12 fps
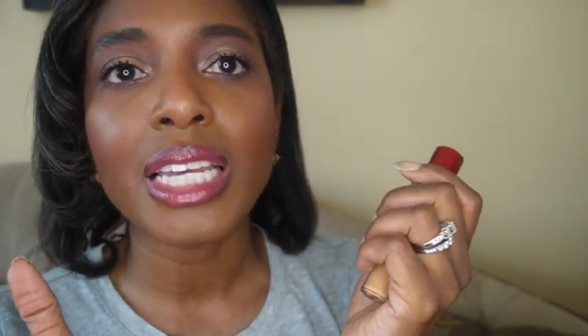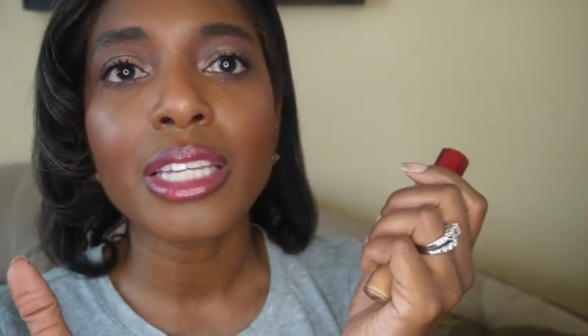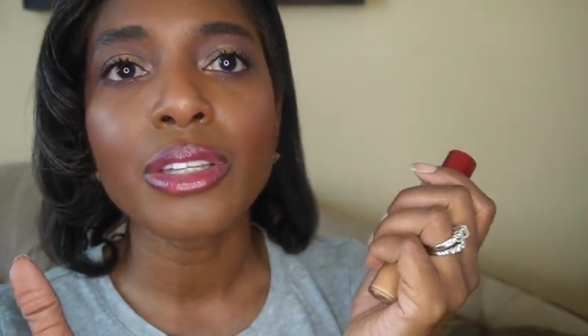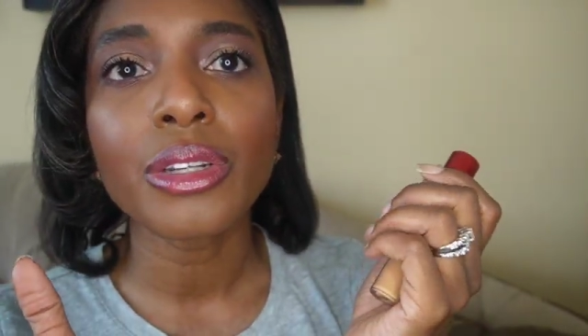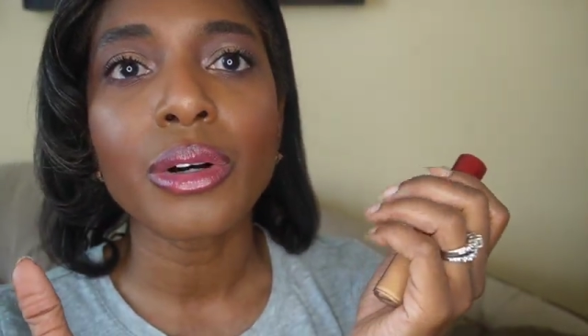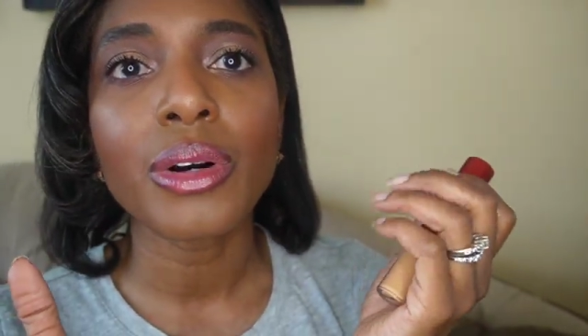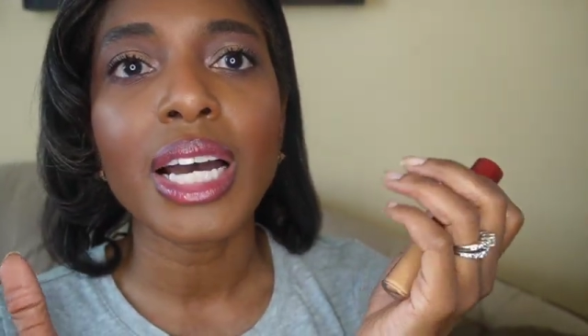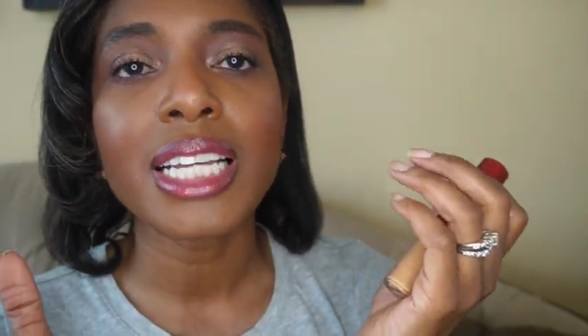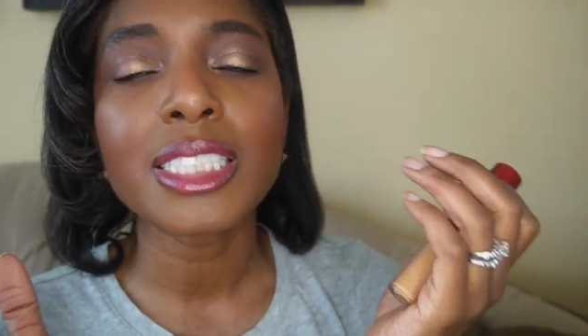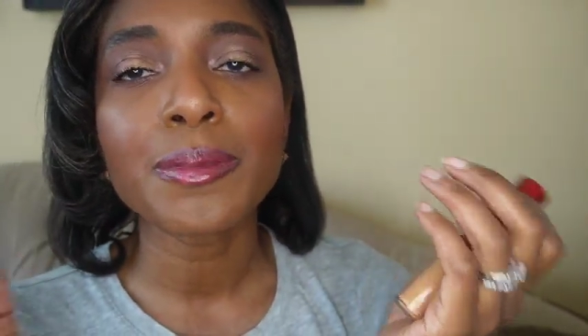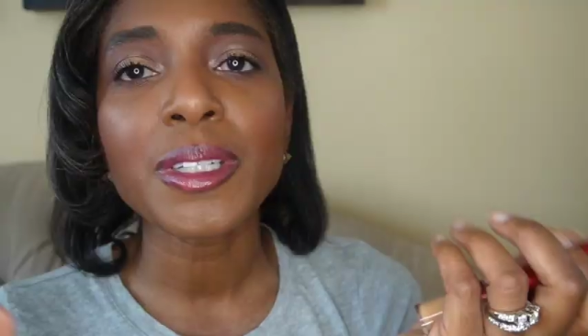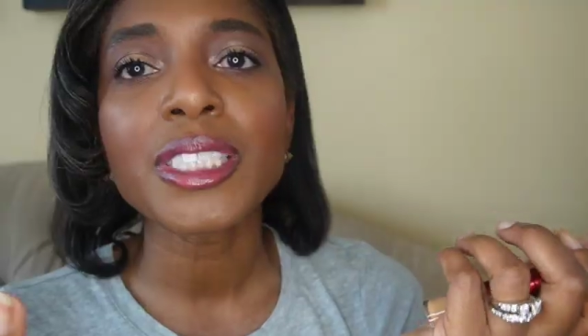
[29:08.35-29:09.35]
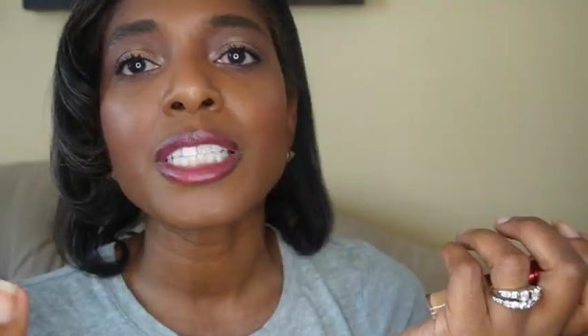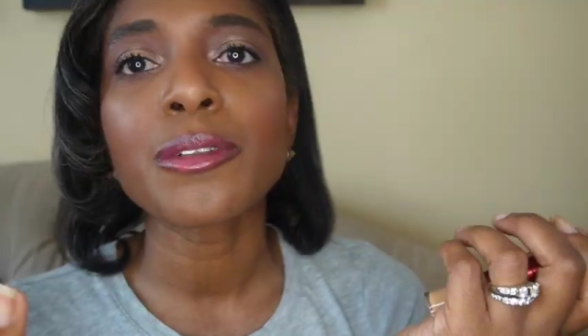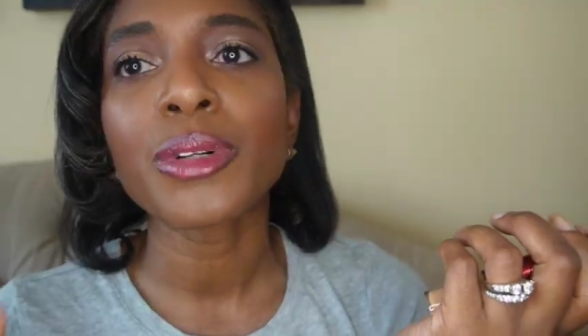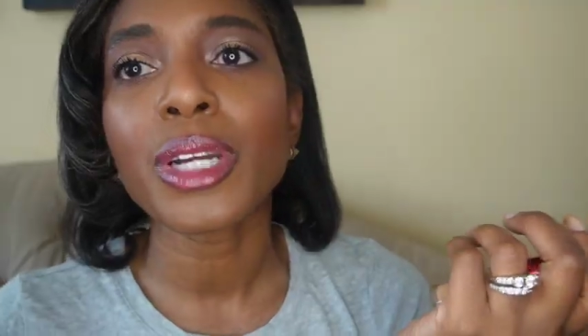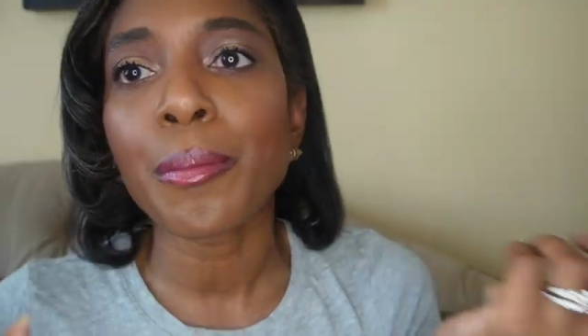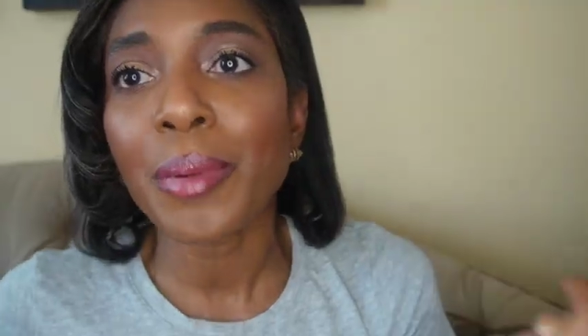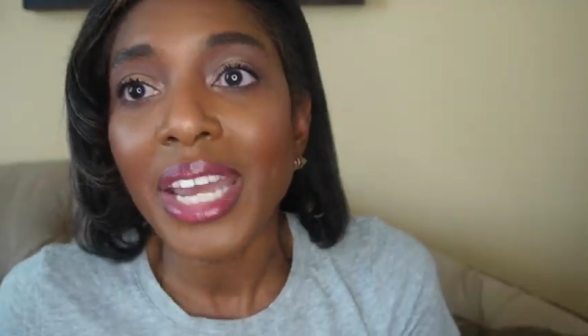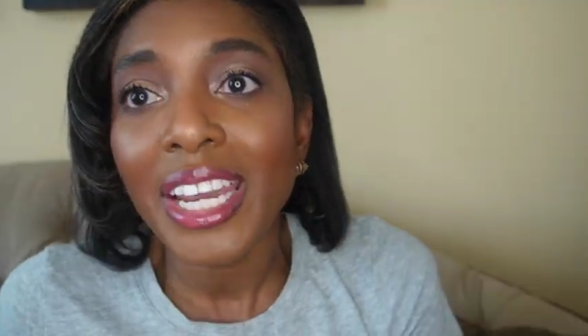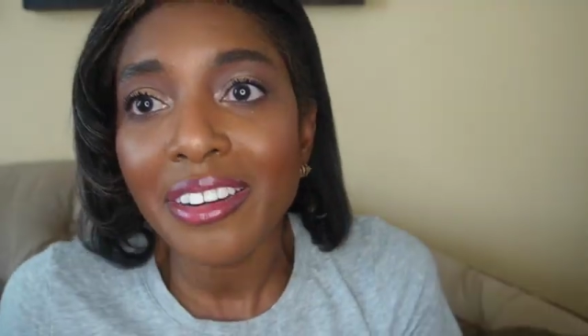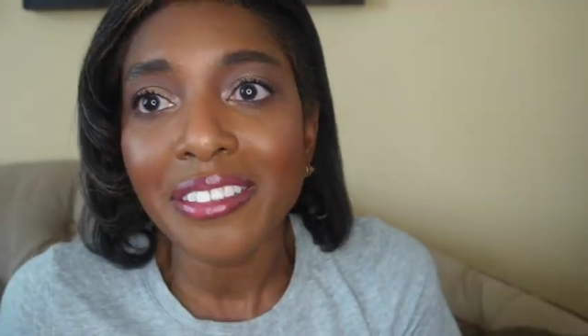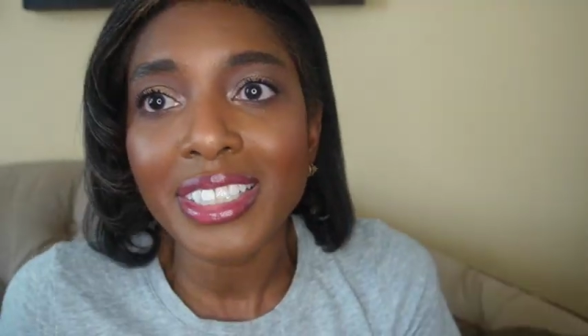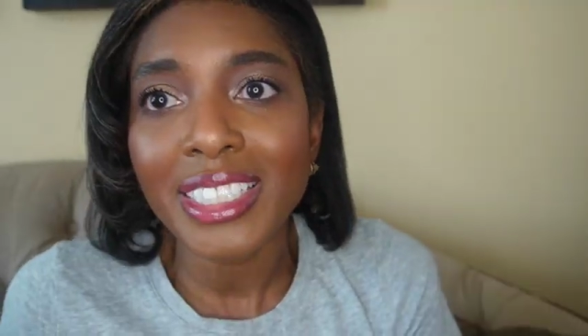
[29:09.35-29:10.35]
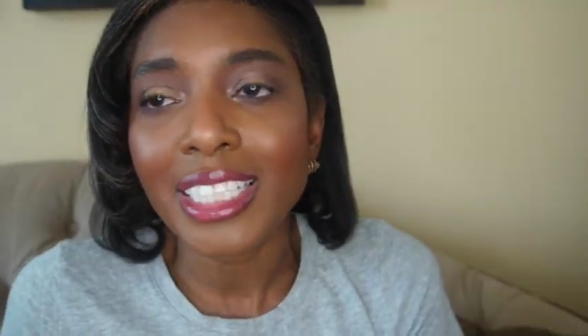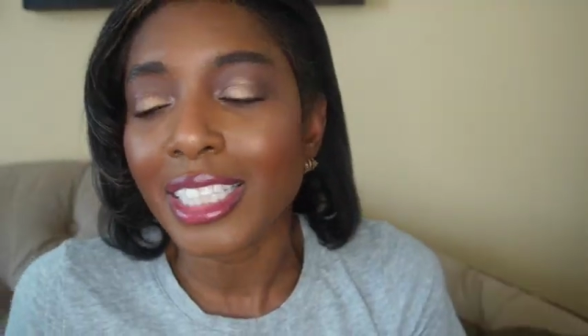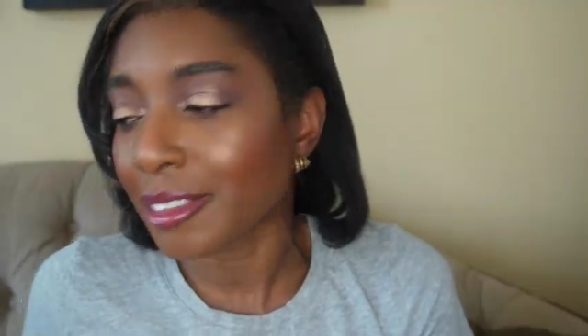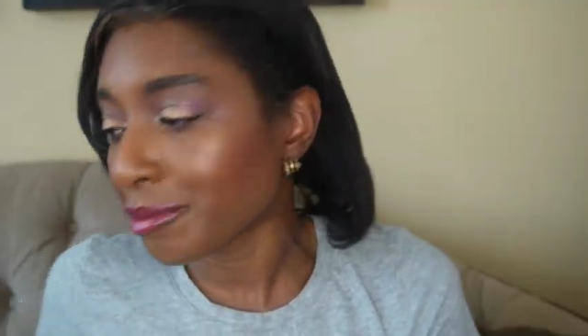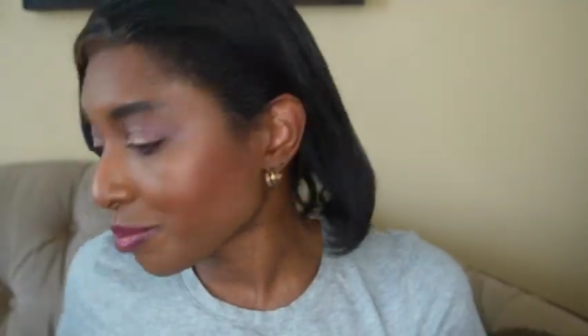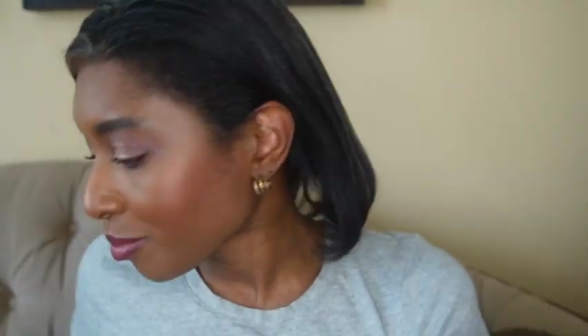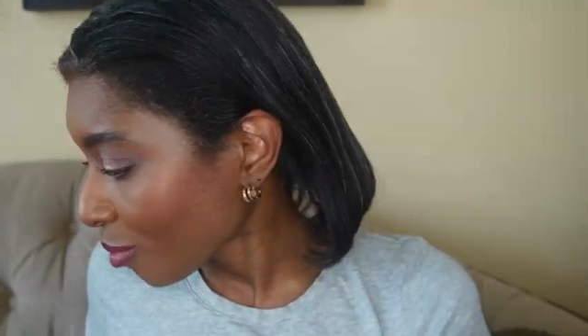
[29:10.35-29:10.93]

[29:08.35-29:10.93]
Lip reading: You know, and especially when I'm pairing it